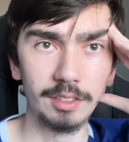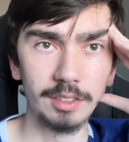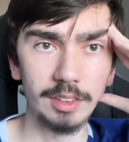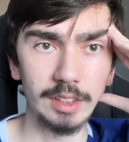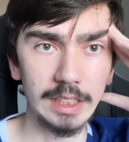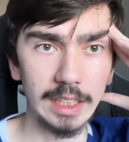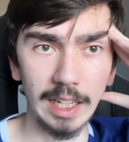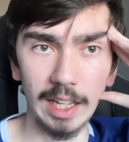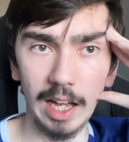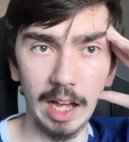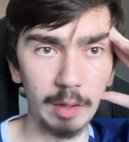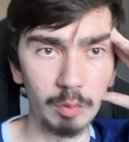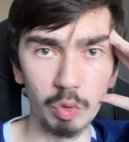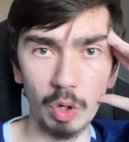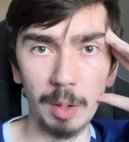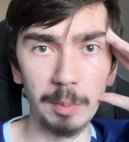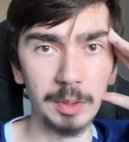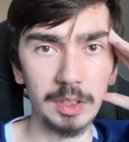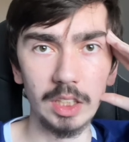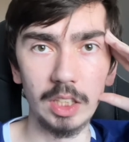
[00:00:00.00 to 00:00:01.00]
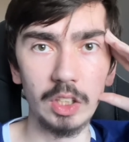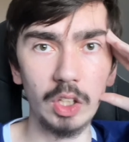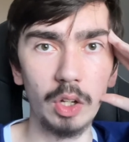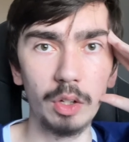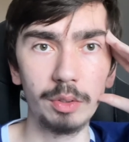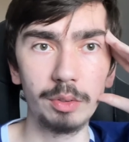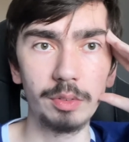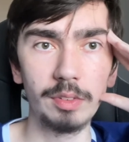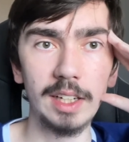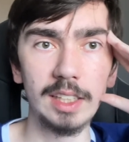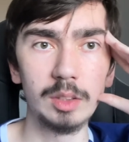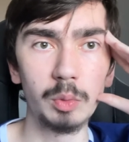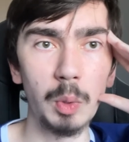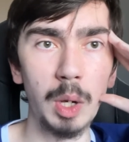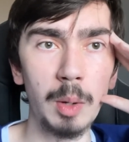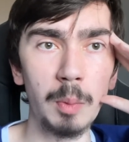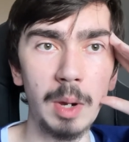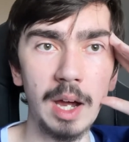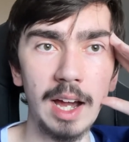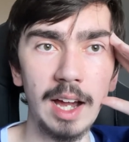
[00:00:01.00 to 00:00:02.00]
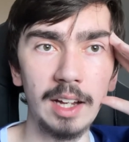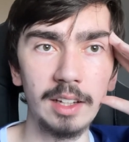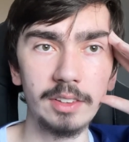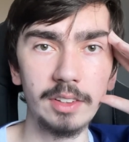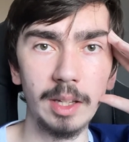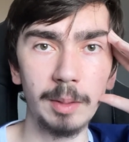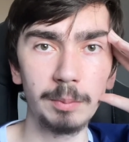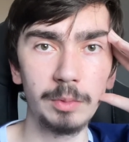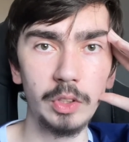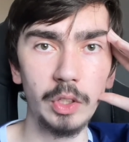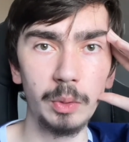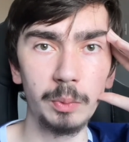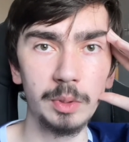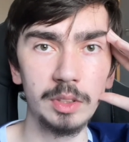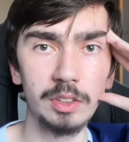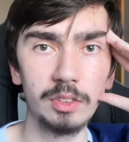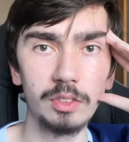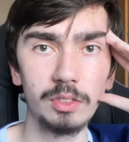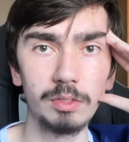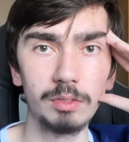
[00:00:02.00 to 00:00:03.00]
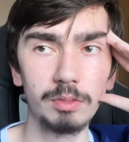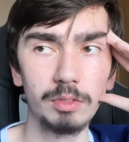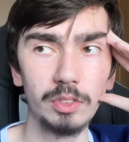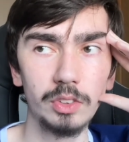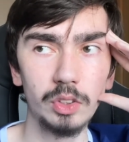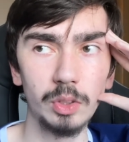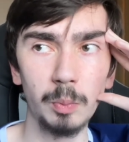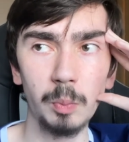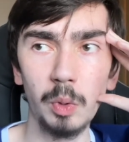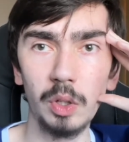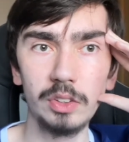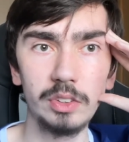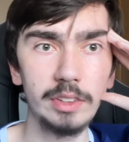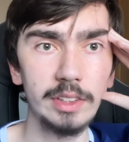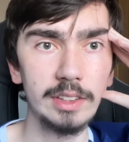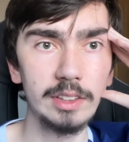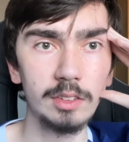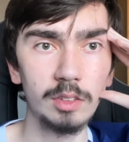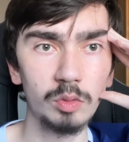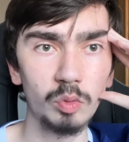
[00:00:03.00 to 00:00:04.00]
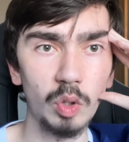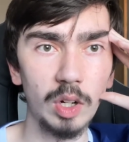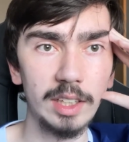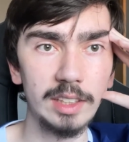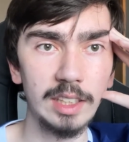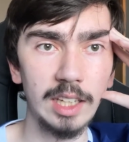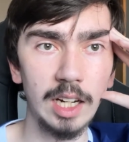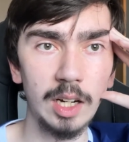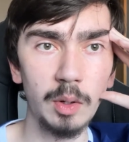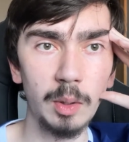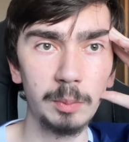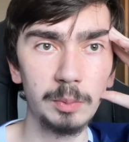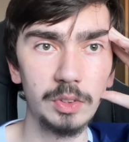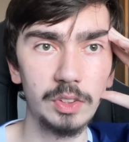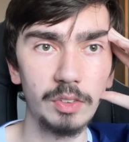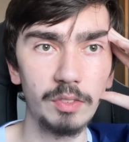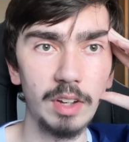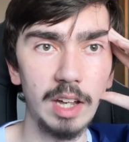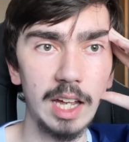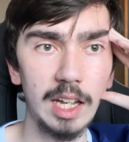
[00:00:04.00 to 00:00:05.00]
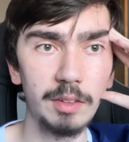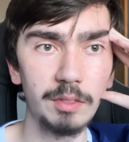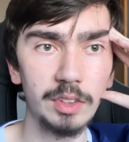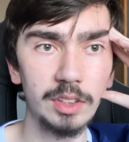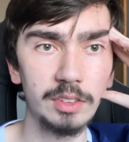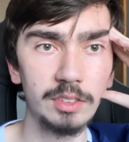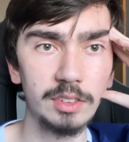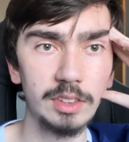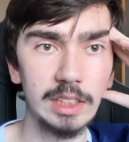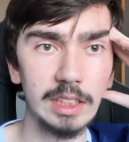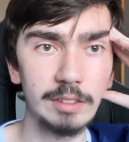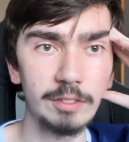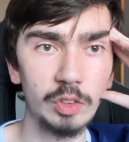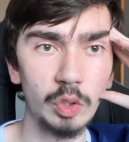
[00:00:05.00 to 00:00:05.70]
Yeah, I've rambled enough. That's where we're at. I'm doing somewhat decent right now. I'm surviving, even